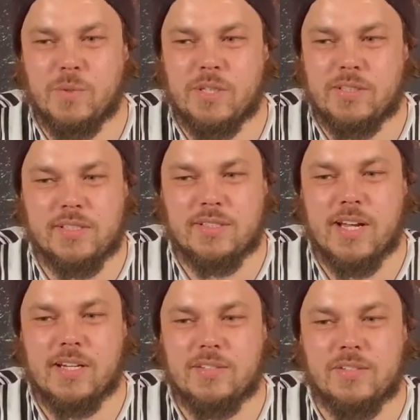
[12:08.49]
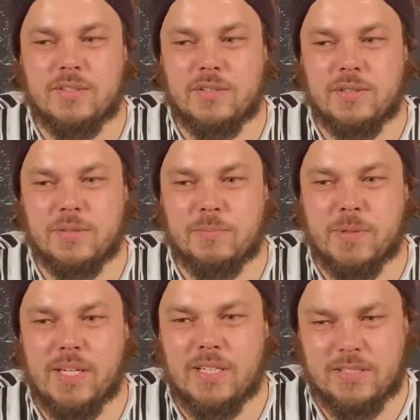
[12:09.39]
decided to
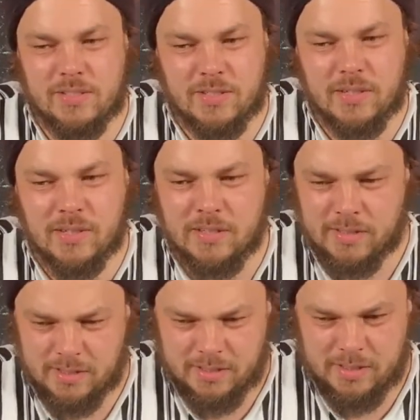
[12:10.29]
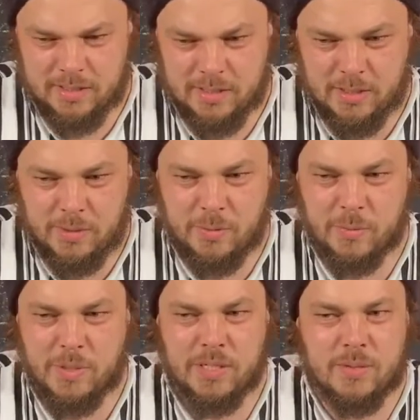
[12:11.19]
play guitar
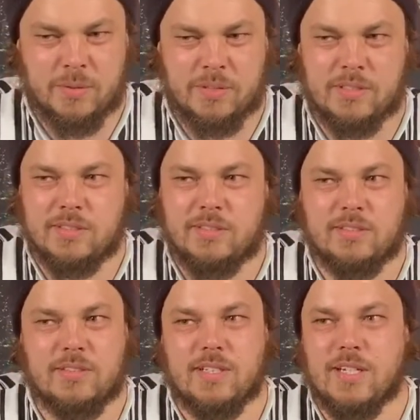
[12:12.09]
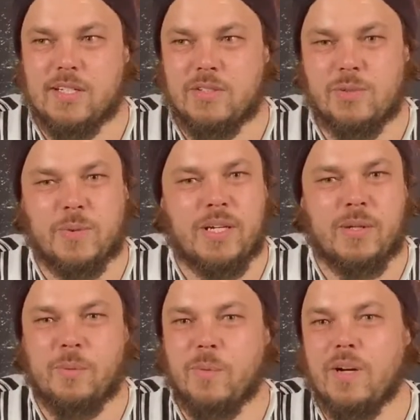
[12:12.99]
when I was like
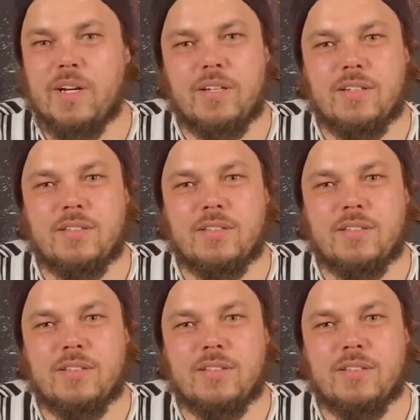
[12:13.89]
21.